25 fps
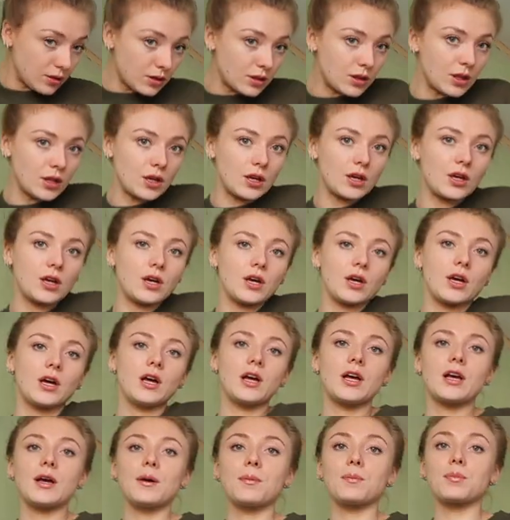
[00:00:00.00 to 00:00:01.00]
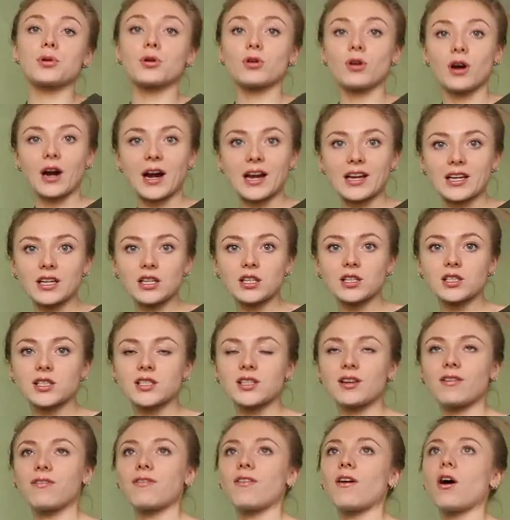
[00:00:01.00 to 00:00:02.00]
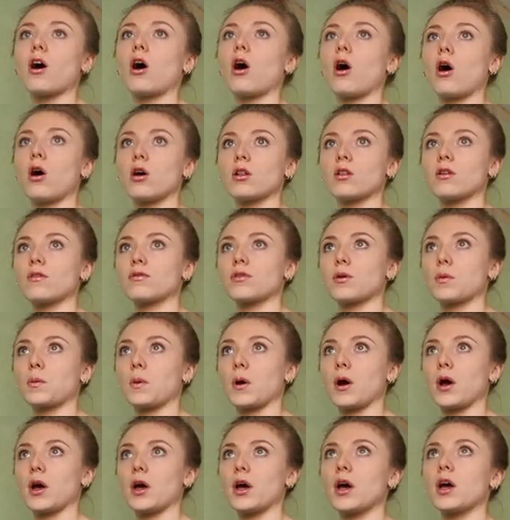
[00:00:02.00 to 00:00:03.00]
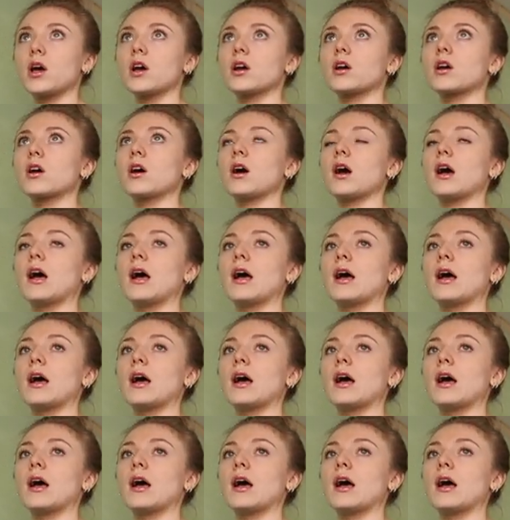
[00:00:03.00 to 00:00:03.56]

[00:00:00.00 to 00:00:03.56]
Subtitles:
the price for all of the work,